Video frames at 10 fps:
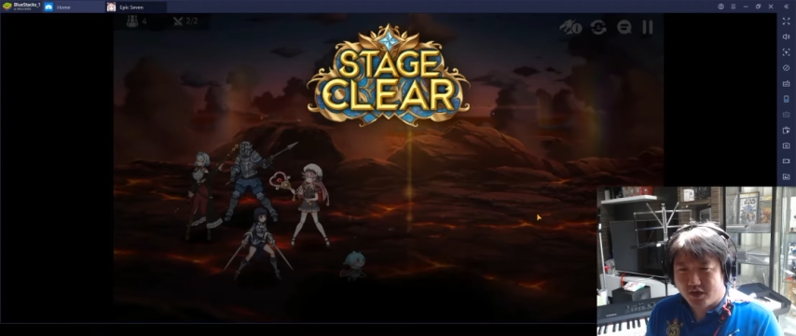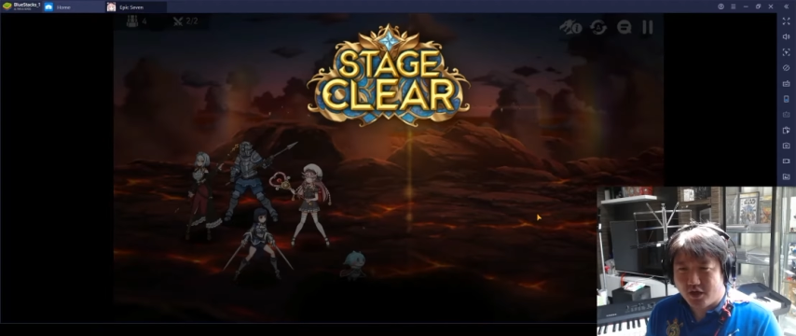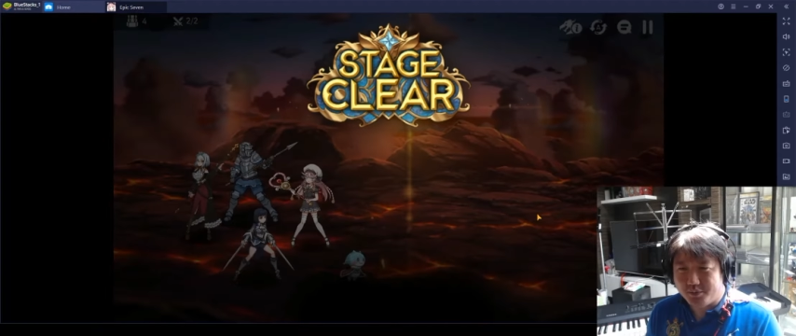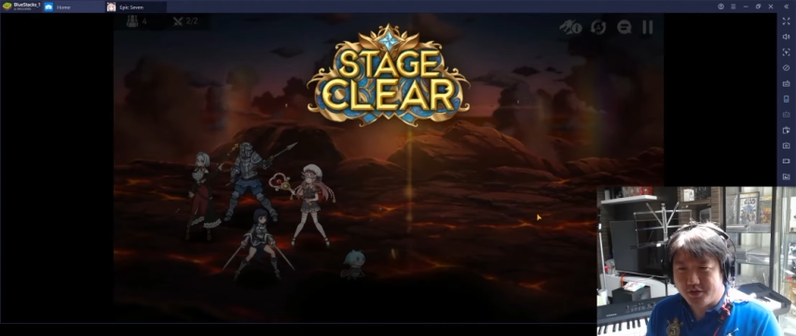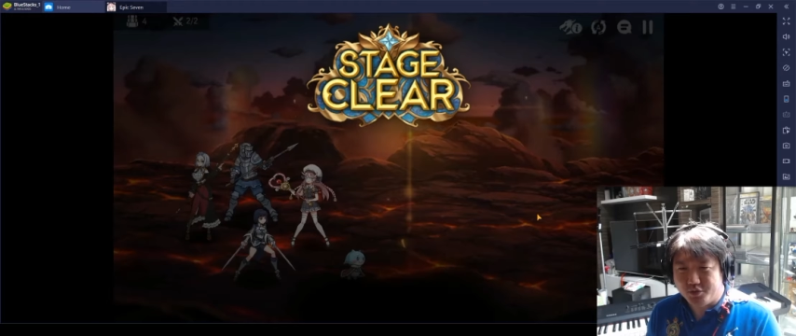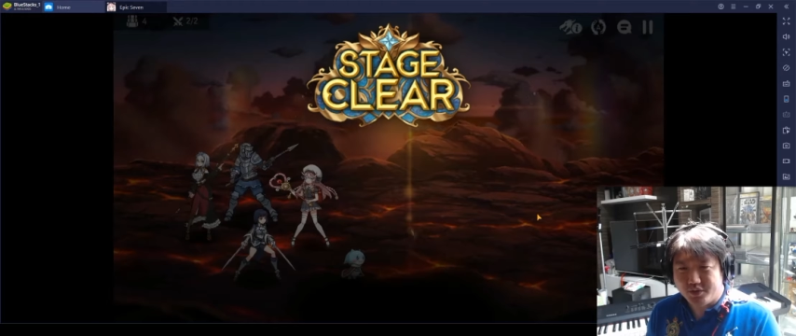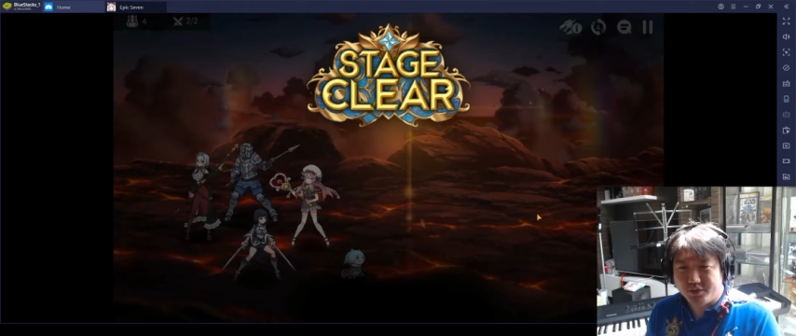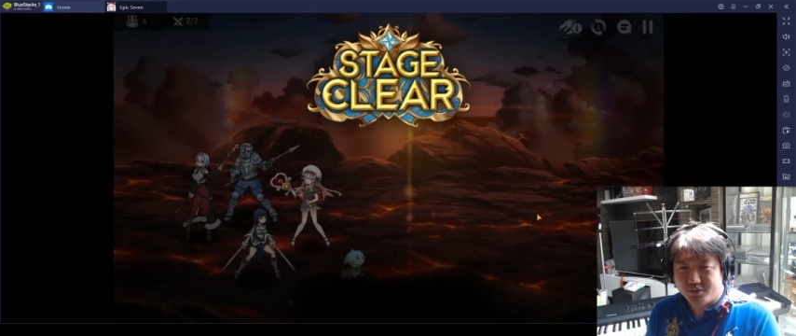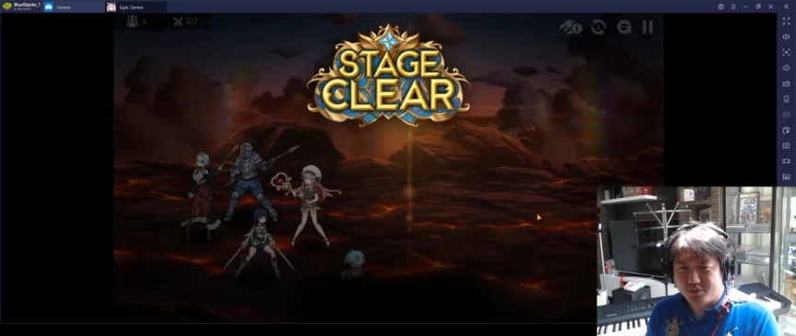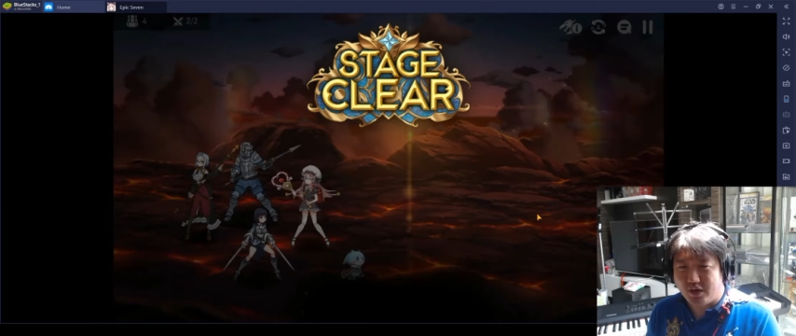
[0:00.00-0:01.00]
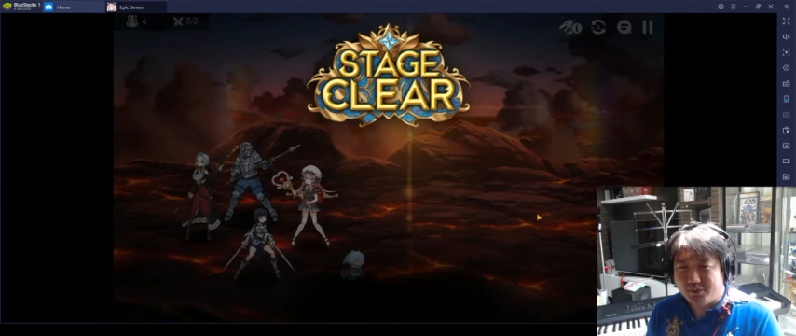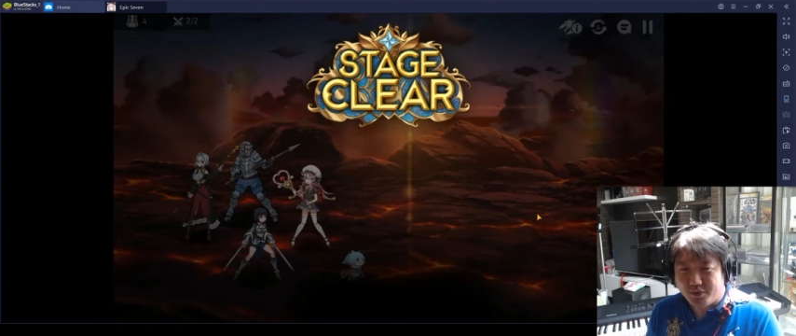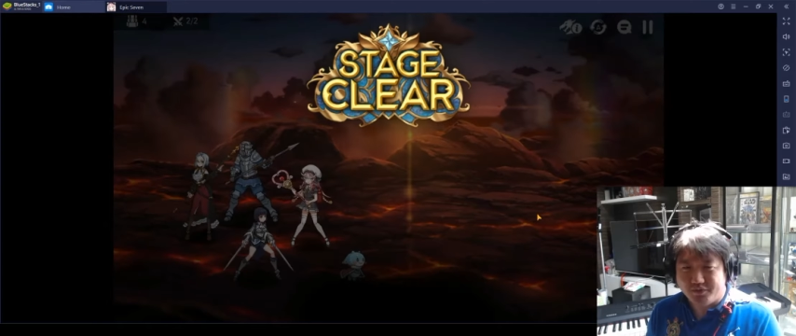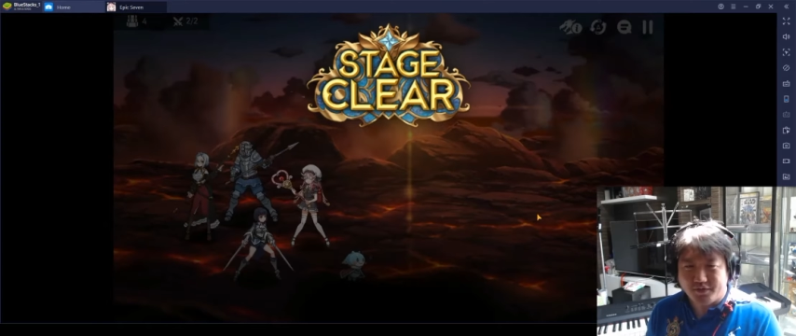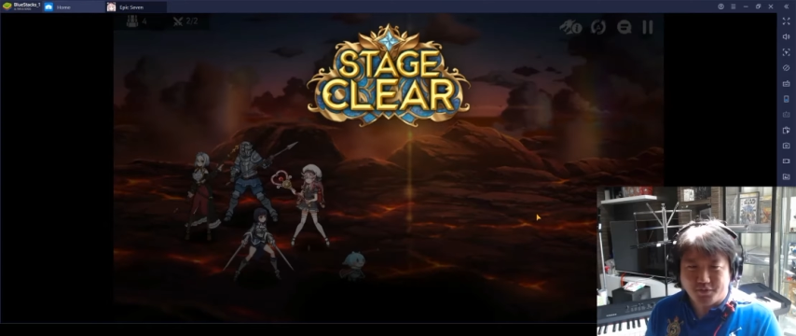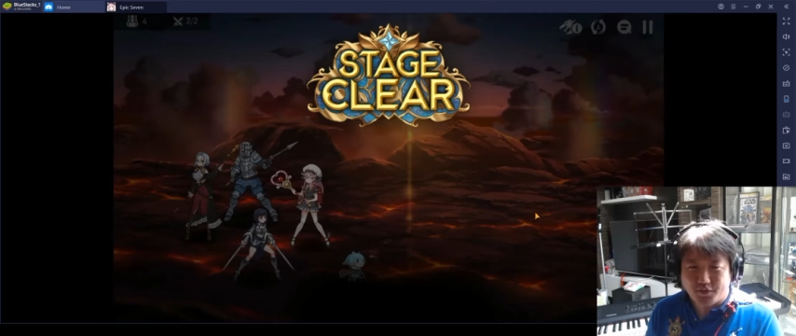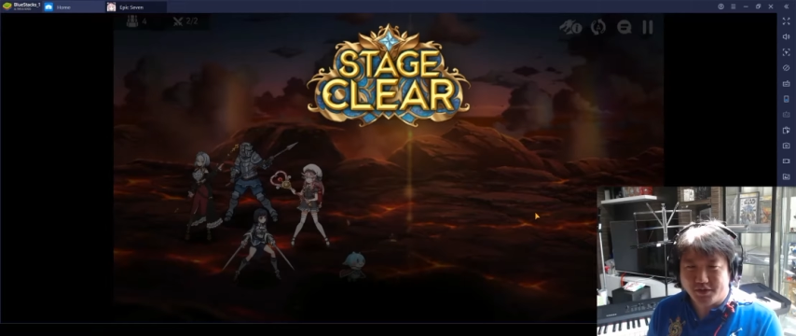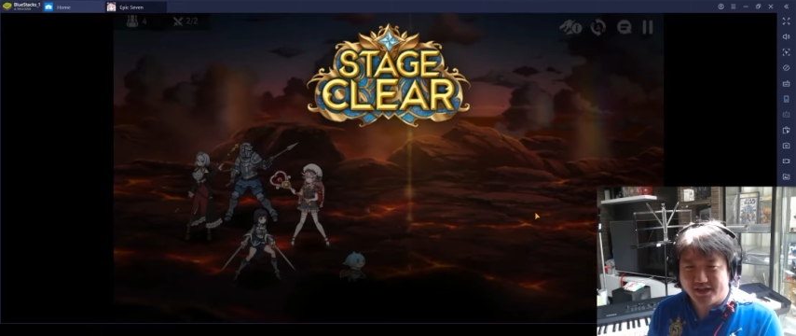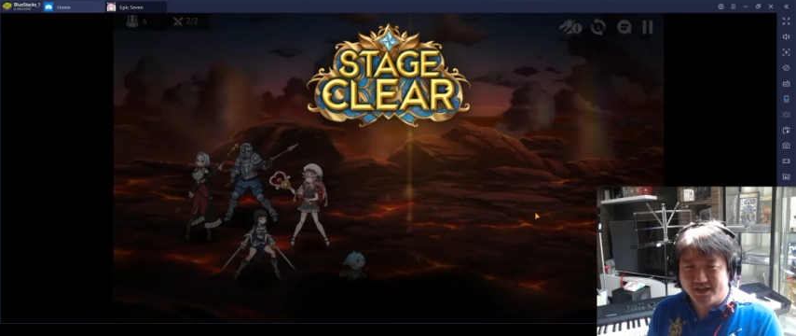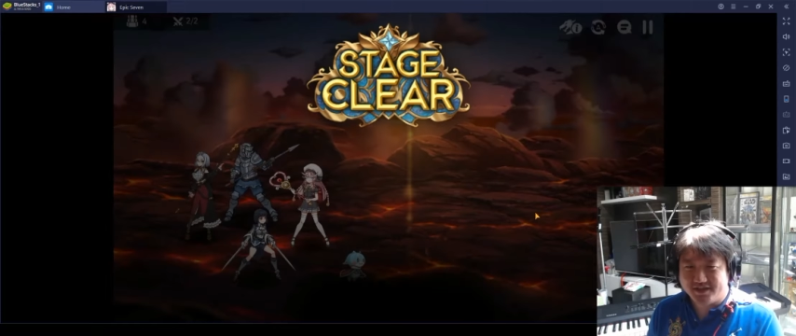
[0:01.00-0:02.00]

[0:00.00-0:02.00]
I'll be doing one with a folder.